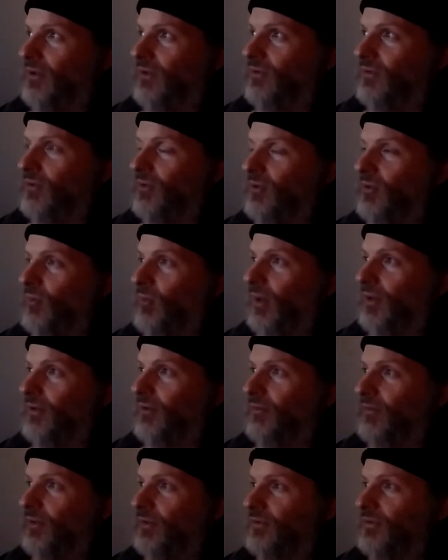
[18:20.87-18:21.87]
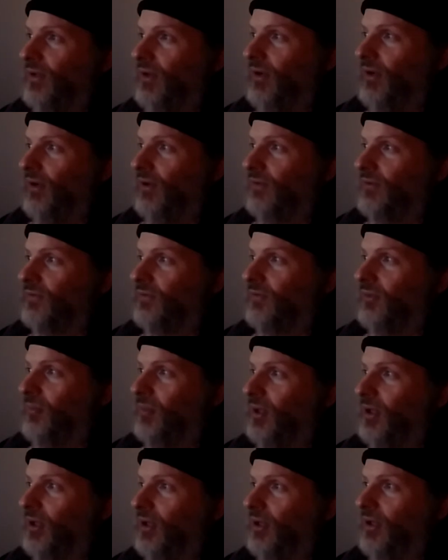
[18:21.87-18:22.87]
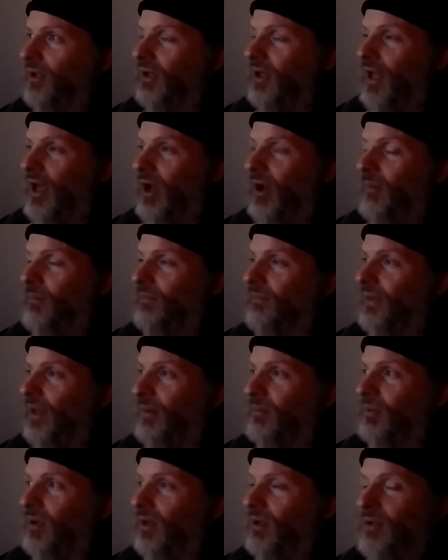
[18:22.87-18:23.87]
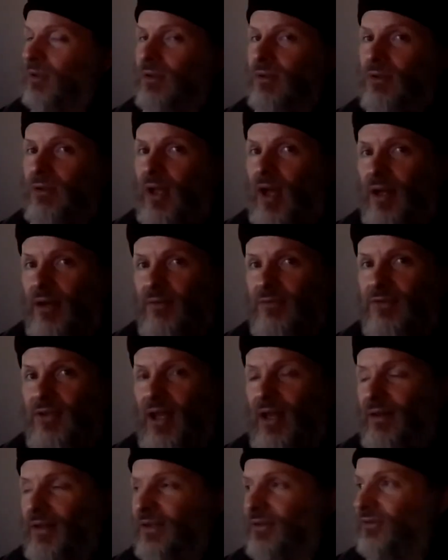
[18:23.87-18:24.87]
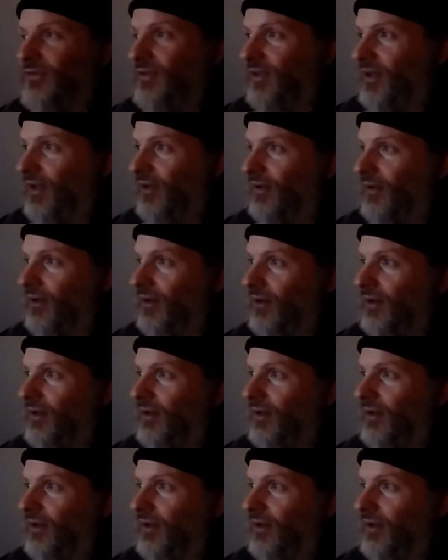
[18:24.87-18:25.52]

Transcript: Two wonderful songs from an album that brought a lot of talent together